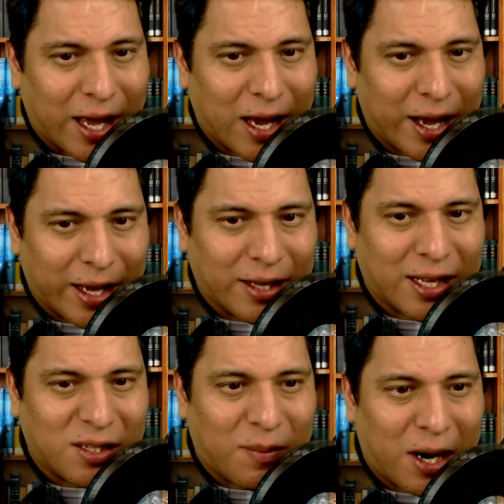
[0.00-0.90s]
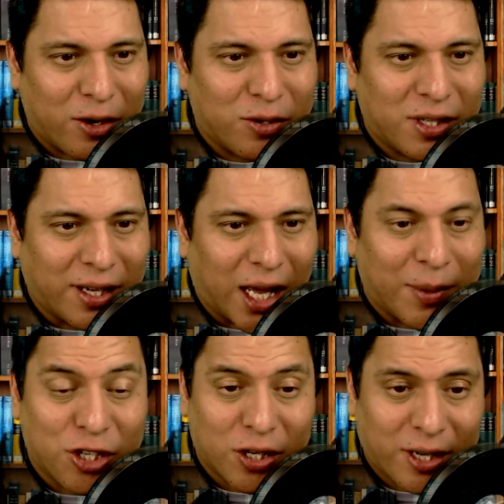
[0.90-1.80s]
AI that monitors the
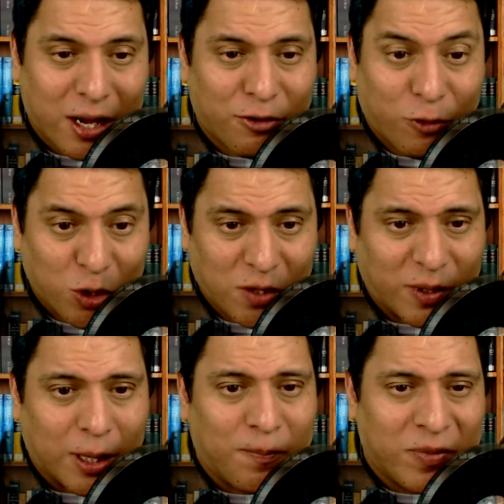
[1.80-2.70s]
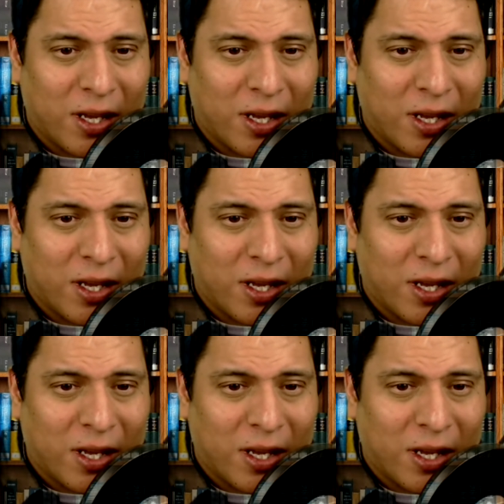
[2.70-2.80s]
game and shut down forcibly.